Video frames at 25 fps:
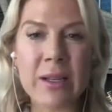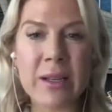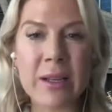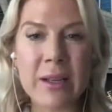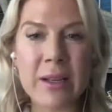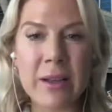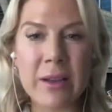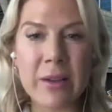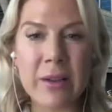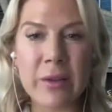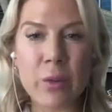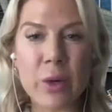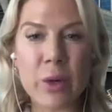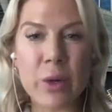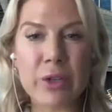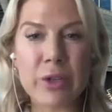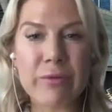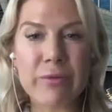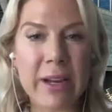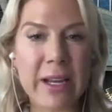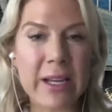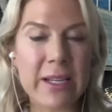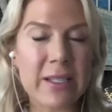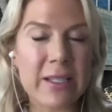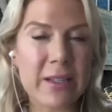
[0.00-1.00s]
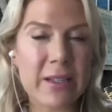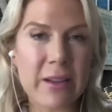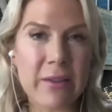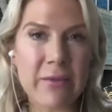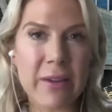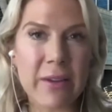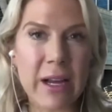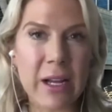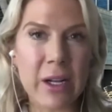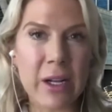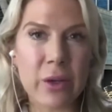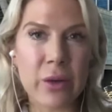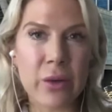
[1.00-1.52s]
which relates to the
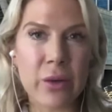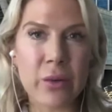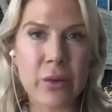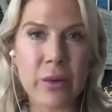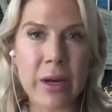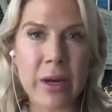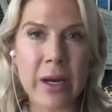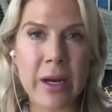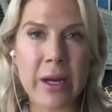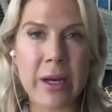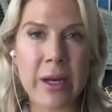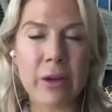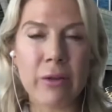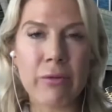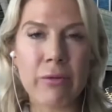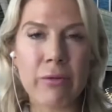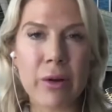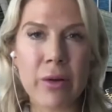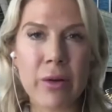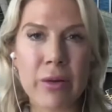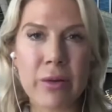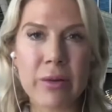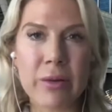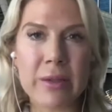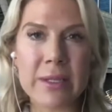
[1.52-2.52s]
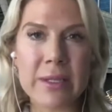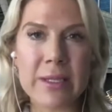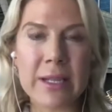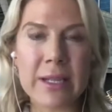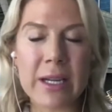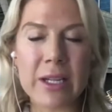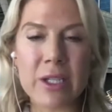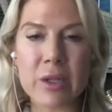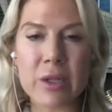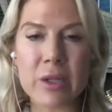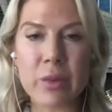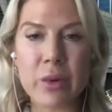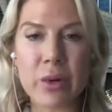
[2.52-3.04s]
value growth
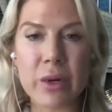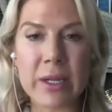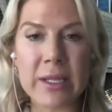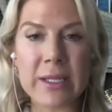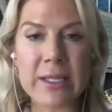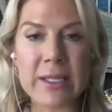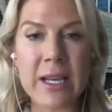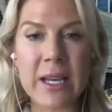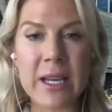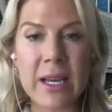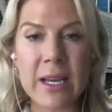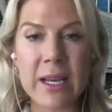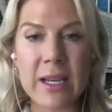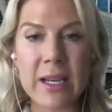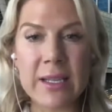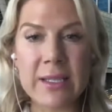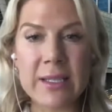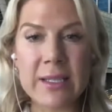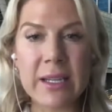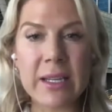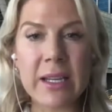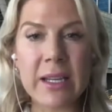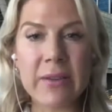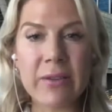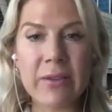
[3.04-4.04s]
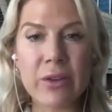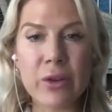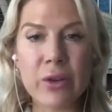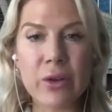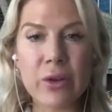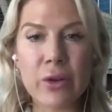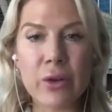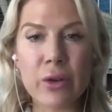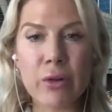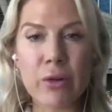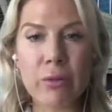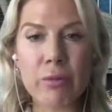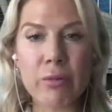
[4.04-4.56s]
discussion points. He said, given
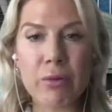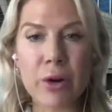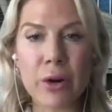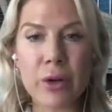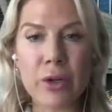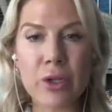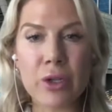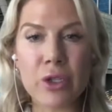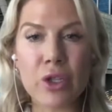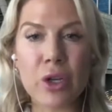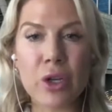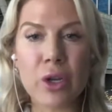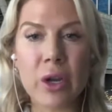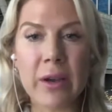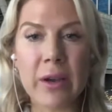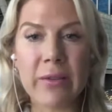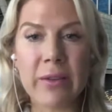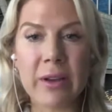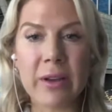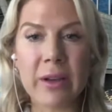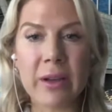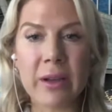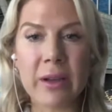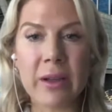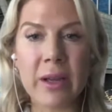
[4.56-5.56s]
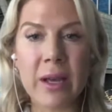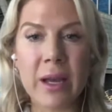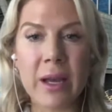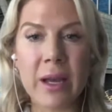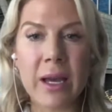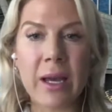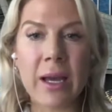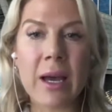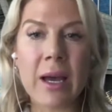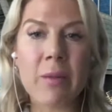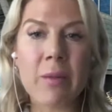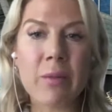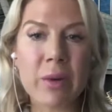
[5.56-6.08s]
your approach, do you have a
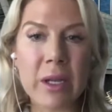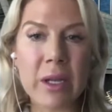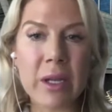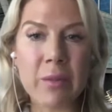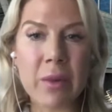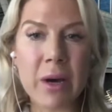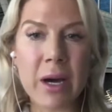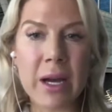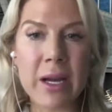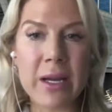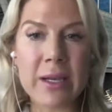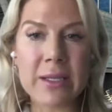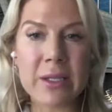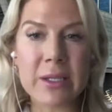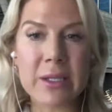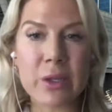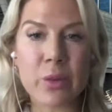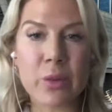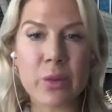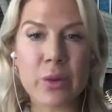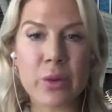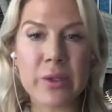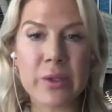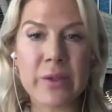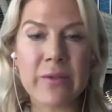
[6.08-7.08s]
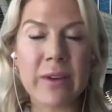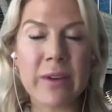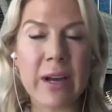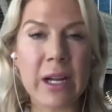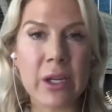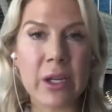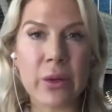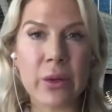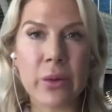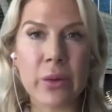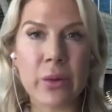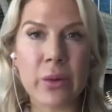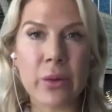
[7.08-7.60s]
company bias towards
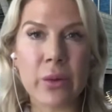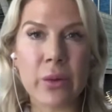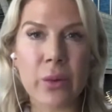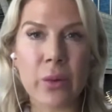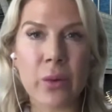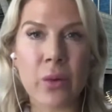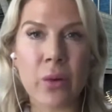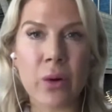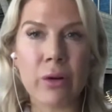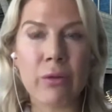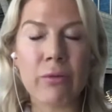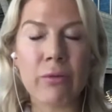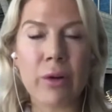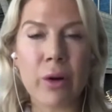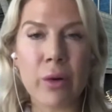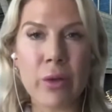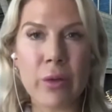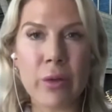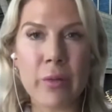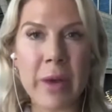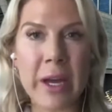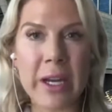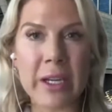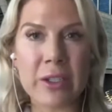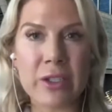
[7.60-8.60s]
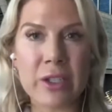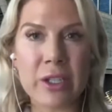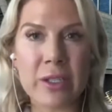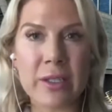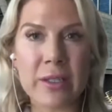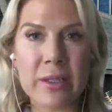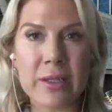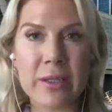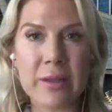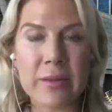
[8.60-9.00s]
value or growth managers?